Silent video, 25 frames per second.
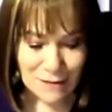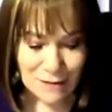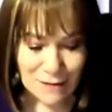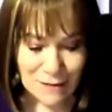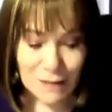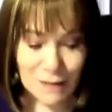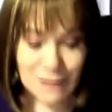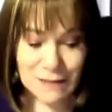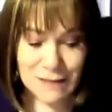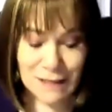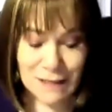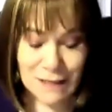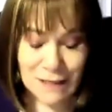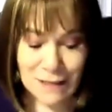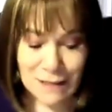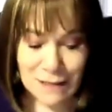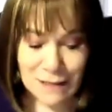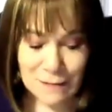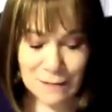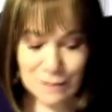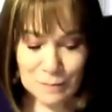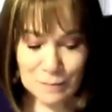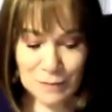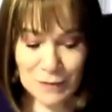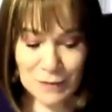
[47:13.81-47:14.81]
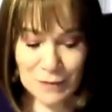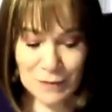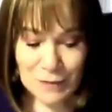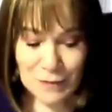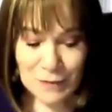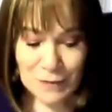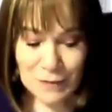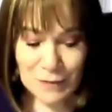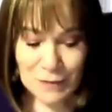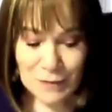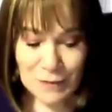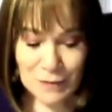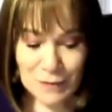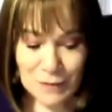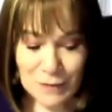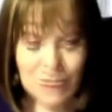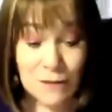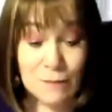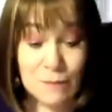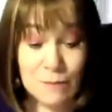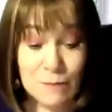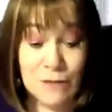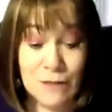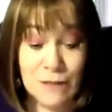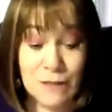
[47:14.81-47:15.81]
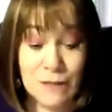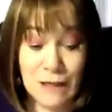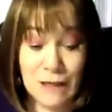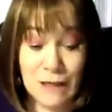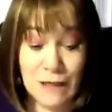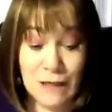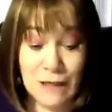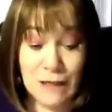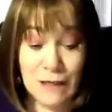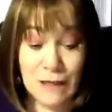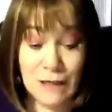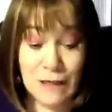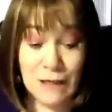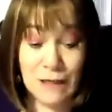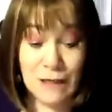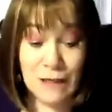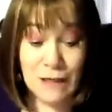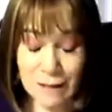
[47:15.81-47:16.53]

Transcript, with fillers: But you can't communicate,